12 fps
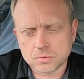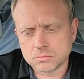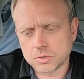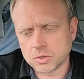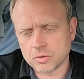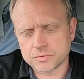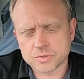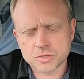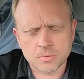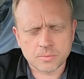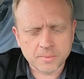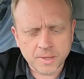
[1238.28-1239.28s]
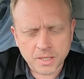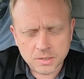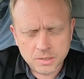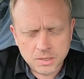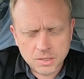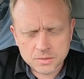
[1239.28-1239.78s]
good off the top of my head.
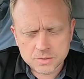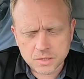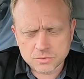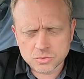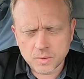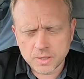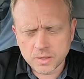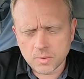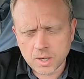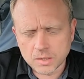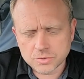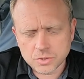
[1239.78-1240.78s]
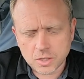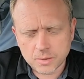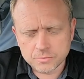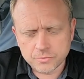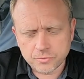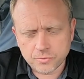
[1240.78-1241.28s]
So 21
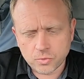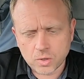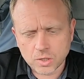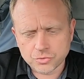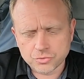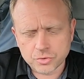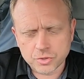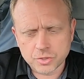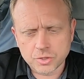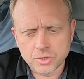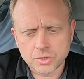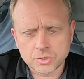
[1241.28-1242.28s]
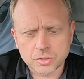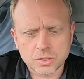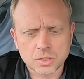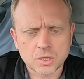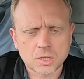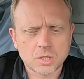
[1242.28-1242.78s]
times 400,
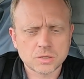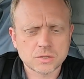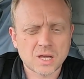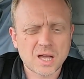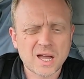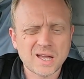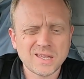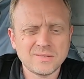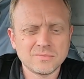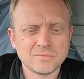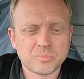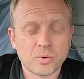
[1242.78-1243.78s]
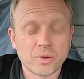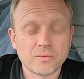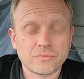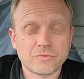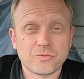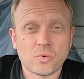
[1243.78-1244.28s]
so
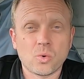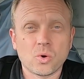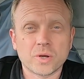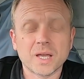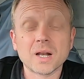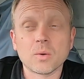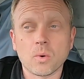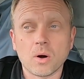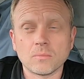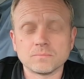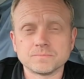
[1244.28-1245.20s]
8.4 kilowatt.